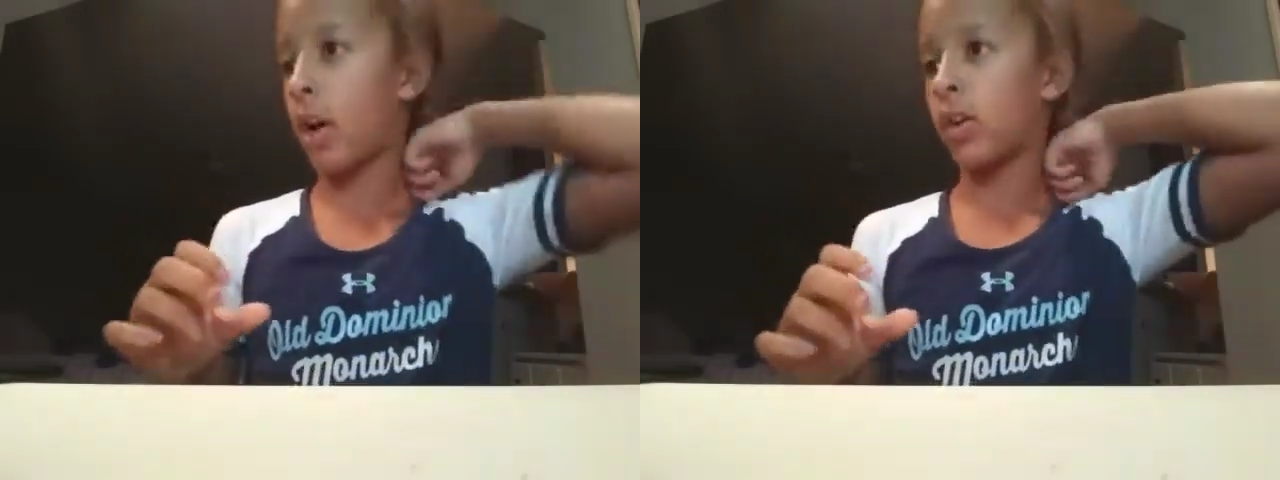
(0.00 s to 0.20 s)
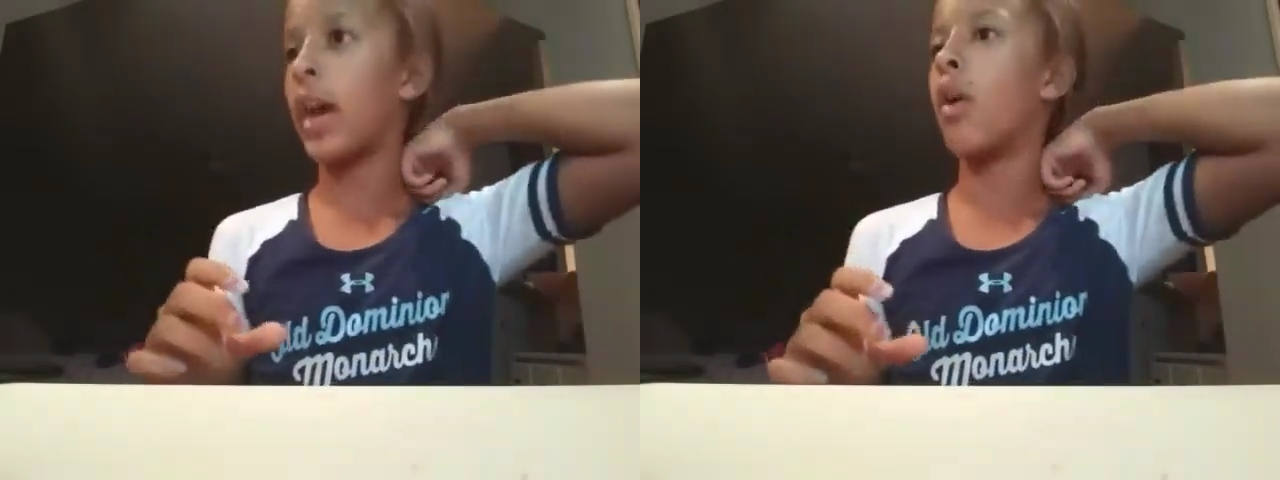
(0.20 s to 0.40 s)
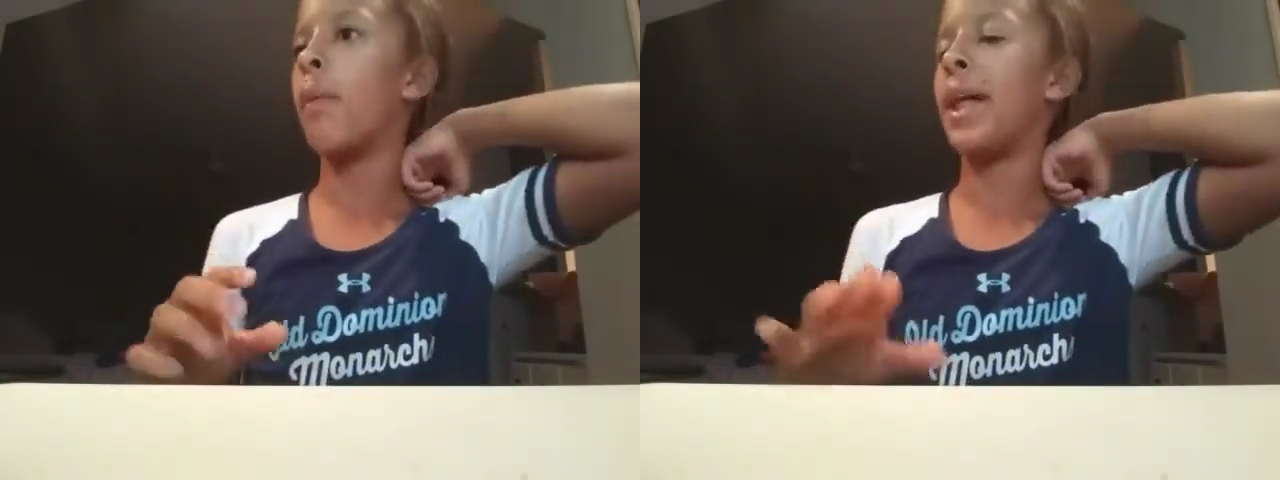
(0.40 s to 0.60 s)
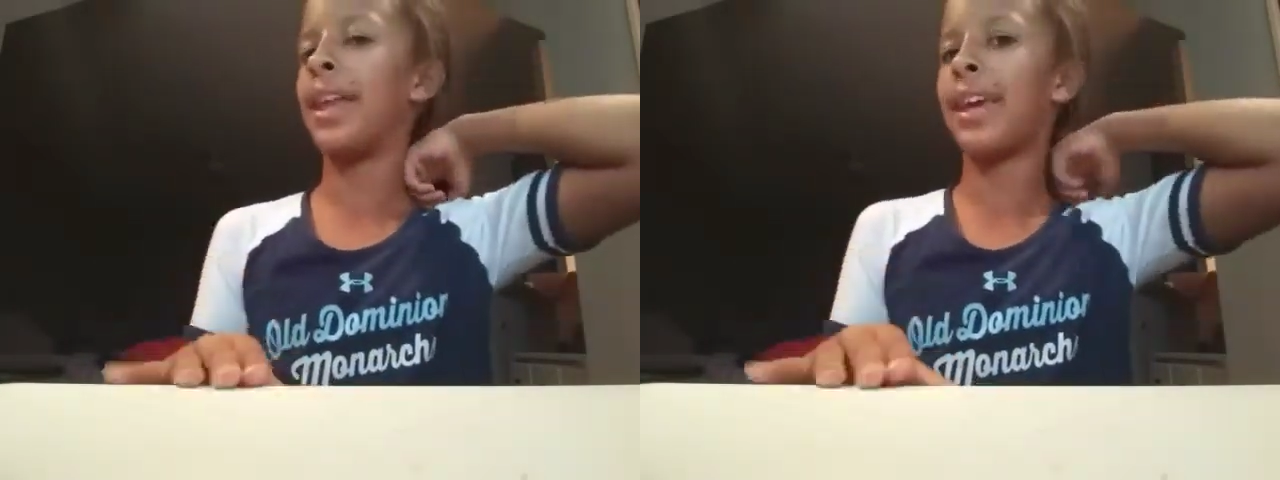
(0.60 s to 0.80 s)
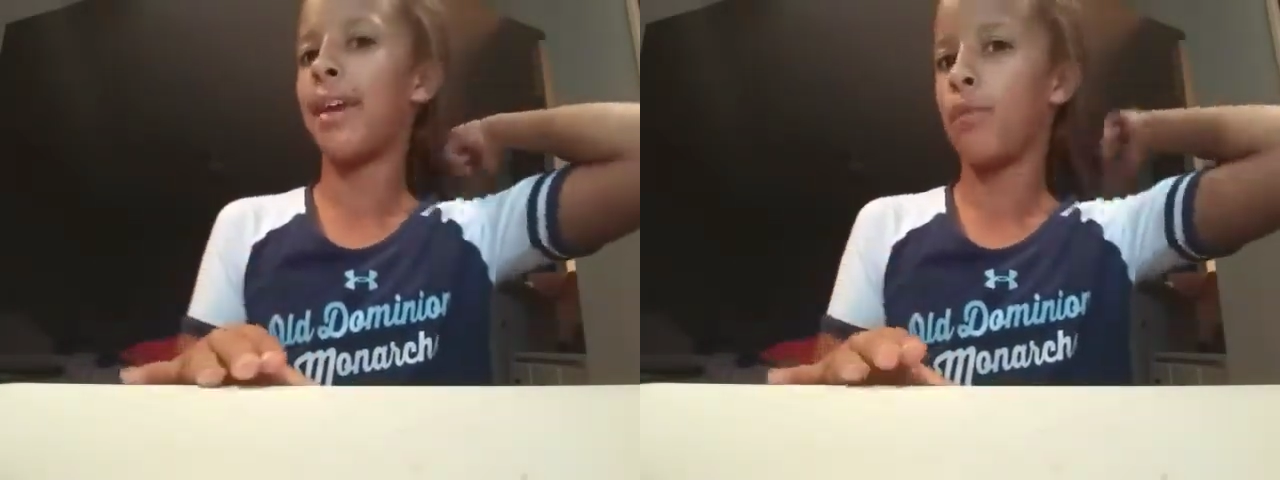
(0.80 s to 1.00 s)
I'll get home at
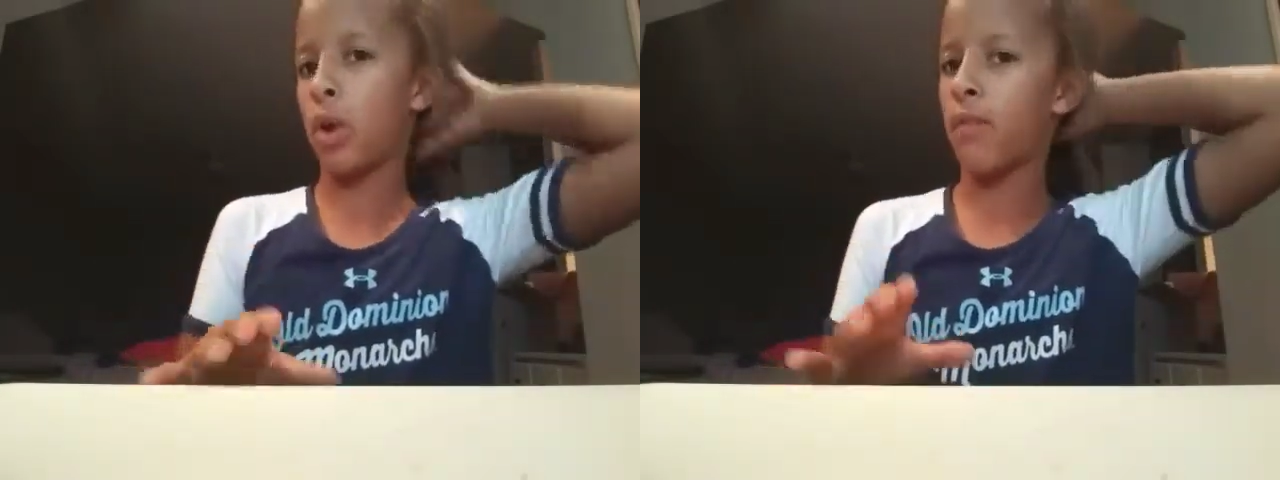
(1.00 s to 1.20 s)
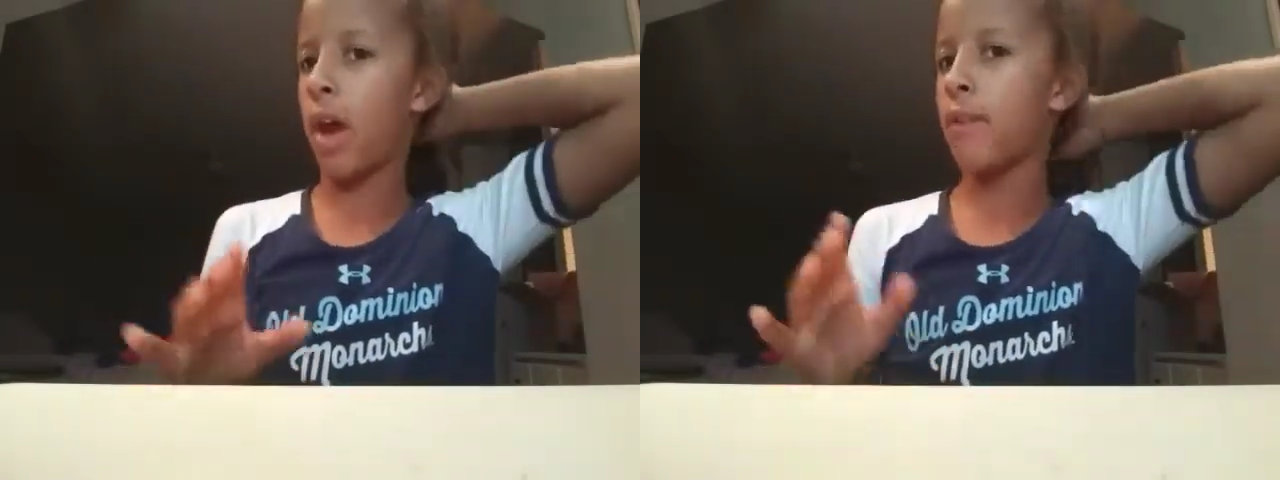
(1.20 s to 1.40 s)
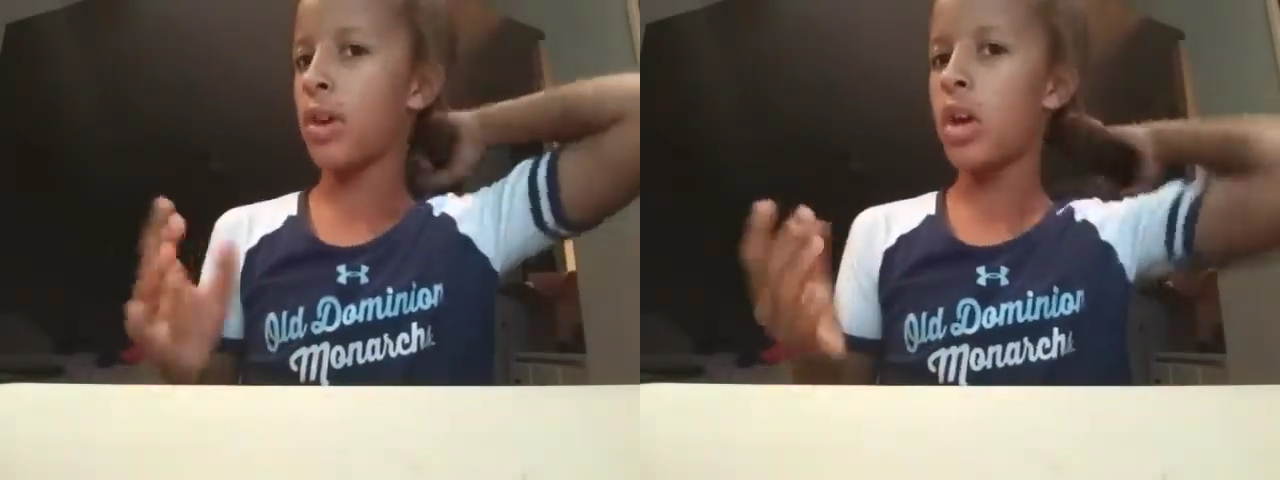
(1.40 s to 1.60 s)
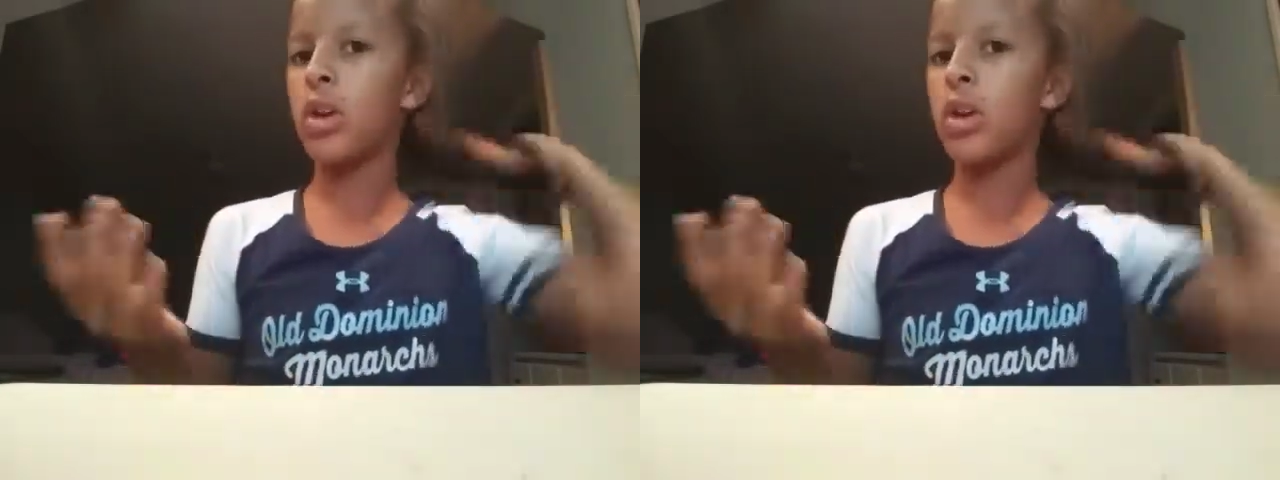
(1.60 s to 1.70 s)
like 8:45.